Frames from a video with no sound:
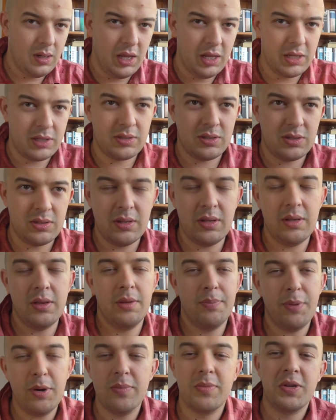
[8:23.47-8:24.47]

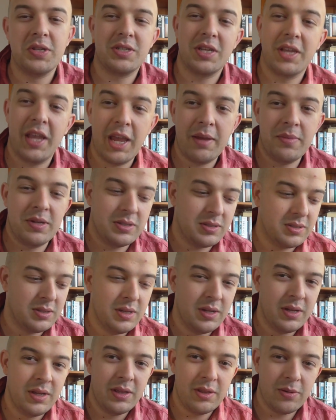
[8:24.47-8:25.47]
the problem is the game is
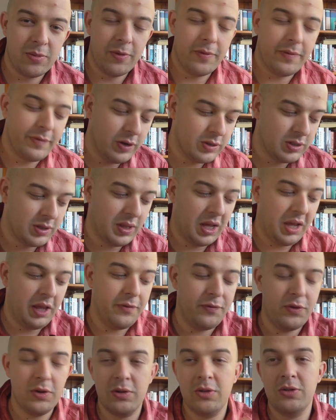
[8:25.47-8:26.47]
the reverse of that.
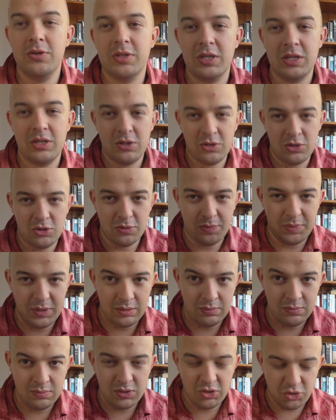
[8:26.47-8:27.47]
If you're losing, you should
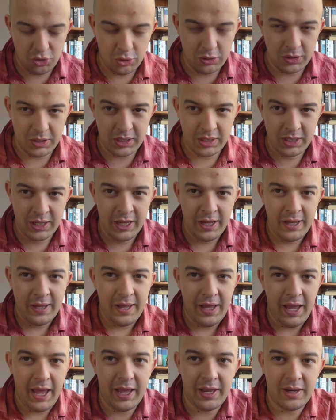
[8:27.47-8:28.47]
be stalling
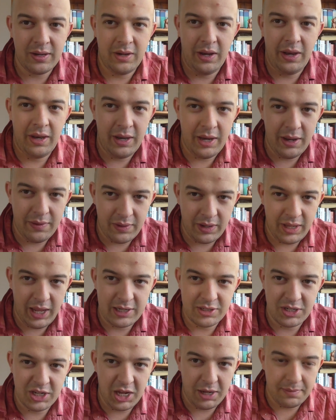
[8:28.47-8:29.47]
and never
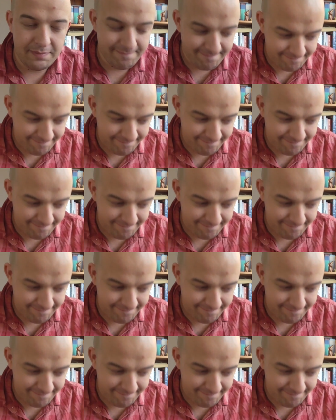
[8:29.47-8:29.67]
catching up.